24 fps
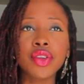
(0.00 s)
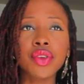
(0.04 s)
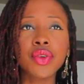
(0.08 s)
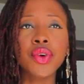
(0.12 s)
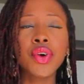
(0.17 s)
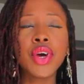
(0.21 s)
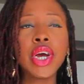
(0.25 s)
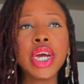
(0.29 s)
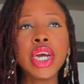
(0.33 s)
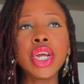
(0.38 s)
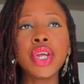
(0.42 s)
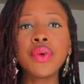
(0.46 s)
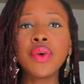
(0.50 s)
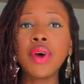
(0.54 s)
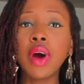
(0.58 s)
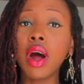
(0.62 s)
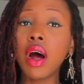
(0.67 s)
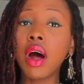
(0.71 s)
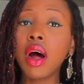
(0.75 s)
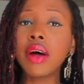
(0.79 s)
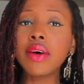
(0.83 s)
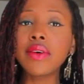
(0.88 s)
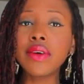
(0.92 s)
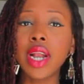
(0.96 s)
so you
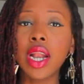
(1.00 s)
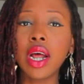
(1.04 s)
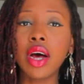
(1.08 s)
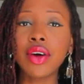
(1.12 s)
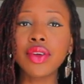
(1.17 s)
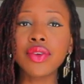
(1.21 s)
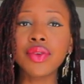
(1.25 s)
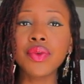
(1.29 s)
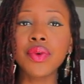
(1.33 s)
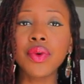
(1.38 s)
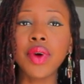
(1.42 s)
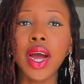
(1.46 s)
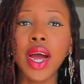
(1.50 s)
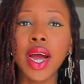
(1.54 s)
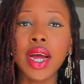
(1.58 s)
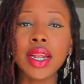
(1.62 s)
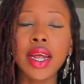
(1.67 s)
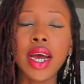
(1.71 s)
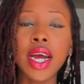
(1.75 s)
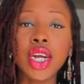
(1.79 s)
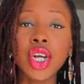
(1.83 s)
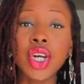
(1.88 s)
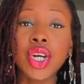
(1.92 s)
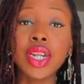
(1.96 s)
are allowed to add
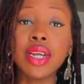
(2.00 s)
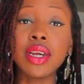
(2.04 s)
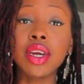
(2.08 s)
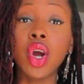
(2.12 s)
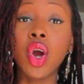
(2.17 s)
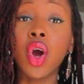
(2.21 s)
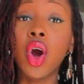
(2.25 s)
actually